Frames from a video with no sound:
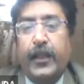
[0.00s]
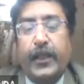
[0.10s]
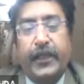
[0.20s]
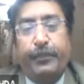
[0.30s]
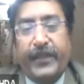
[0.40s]

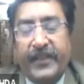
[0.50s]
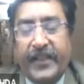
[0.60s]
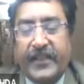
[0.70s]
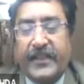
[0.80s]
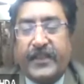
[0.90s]
and
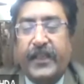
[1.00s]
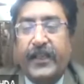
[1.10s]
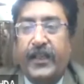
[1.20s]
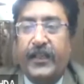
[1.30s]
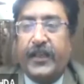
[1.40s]
presentation skill
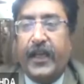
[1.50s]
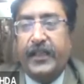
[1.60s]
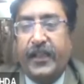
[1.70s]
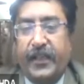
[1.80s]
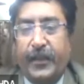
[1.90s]
in
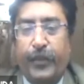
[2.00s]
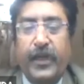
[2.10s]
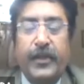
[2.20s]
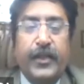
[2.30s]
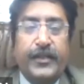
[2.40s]
criterion
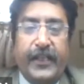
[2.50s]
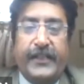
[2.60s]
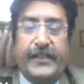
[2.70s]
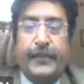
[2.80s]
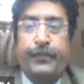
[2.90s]
number
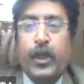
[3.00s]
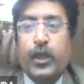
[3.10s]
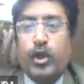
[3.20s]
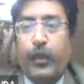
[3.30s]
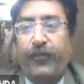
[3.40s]
6.
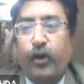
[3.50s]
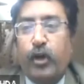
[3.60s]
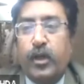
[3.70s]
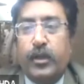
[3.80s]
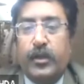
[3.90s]
So
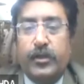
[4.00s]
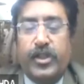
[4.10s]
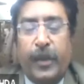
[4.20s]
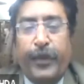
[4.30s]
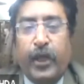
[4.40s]
before
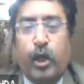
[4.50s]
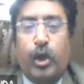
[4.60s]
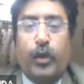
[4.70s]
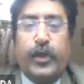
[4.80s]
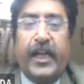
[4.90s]
jumping over
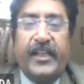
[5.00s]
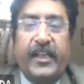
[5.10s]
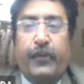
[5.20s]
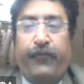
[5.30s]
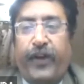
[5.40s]
to criterion
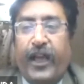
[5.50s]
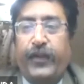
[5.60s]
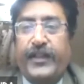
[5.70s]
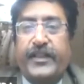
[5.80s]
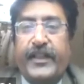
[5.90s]
number 5
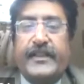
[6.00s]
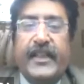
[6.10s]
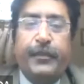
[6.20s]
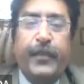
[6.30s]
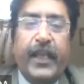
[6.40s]
and 6,
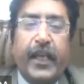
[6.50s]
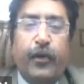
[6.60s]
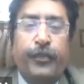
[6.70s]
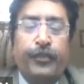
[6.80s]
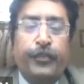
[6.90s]
let me
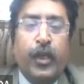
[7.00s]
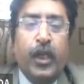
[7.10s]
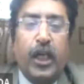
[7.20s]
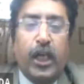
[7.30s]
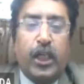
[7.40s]
have
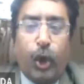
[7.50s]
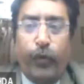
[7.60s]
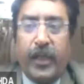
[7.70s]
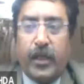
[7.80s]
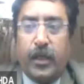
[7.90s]
a
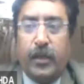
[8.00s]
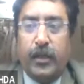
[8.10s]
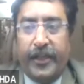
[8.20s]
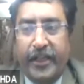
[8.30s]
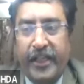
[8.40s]
quick
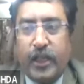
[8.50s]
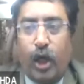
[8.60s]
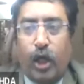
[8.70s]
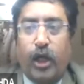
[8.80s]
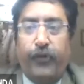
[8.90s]

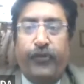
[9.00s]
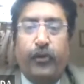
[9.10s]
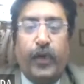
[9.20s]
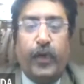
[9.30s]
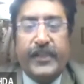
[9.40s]
recall of
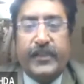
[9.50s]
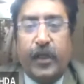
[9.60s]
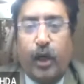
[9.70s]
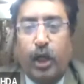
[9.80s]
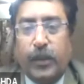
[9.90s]
what is
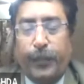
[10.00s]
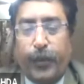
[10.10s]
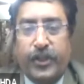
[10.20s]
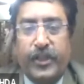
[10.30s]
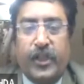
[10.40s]
all the
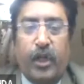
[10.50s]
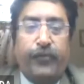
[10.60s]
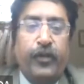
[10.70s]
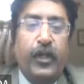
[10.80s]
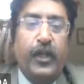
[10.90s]
procedure
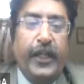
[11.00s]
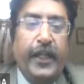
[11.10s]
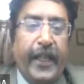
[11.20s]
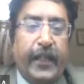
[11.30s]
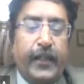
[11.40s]
of
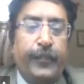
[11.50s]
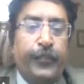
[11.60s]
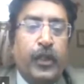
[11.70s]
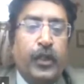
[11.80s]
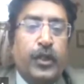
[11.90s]
NAAC.
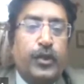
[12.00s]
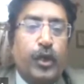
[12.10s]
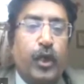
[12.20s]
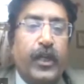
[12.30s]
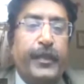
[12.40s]
So
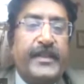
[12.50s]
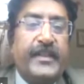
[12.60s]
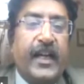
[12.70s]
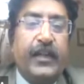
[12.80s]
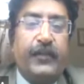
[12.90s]
let me
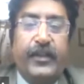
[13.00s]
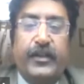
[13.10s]
start with